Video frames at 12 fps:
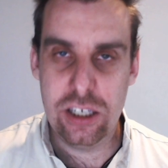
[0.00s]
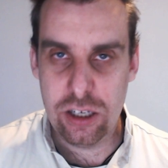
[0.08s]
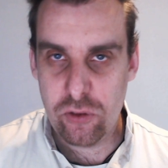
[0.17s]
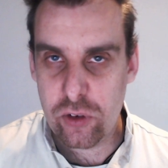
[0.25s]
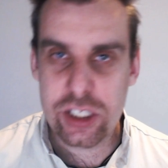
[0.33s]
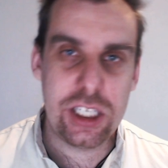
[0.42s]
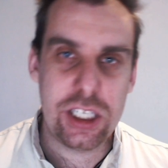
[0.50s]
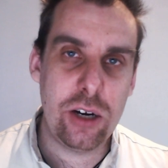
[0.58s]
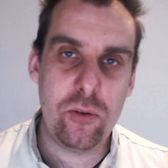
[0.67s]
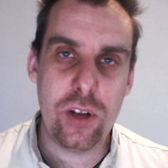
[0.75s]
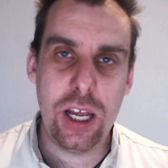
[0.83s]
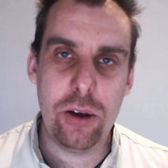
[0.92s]
for
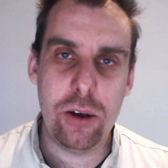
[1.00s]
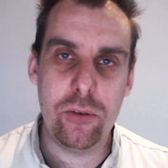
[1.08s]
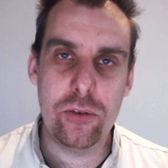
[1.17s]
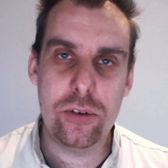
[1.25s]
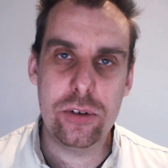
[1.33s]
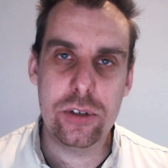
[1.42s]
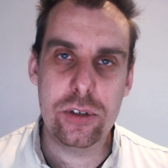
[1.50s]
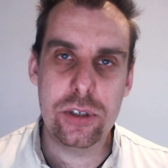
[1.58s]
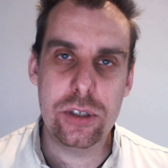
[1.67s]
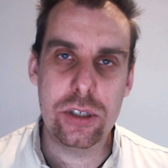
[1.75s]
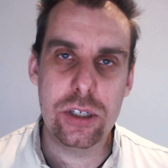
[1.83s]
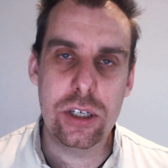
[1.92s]
self-love.
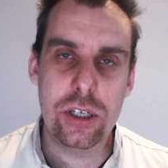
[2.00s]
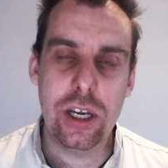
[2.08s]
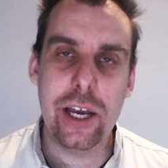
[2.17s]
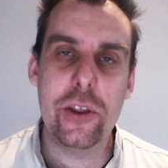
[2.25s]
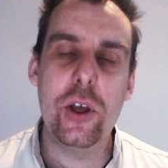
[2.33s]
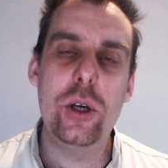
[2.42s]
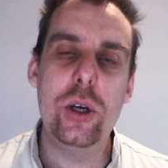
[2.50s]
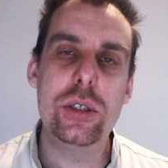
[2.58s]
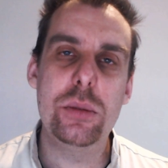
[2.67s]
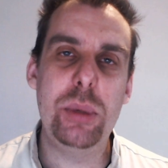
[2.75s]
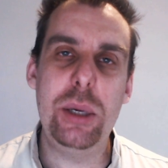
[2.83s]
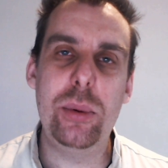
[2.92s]
And those
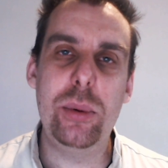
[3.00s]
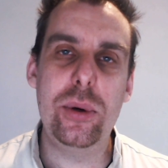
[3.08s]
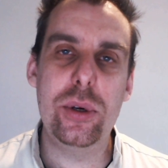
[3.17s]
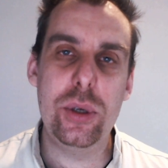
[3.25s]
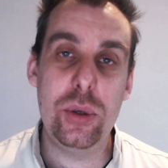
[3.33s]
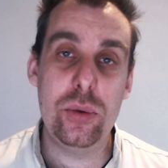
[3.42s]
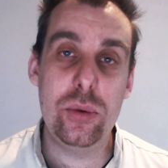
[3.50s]
people who,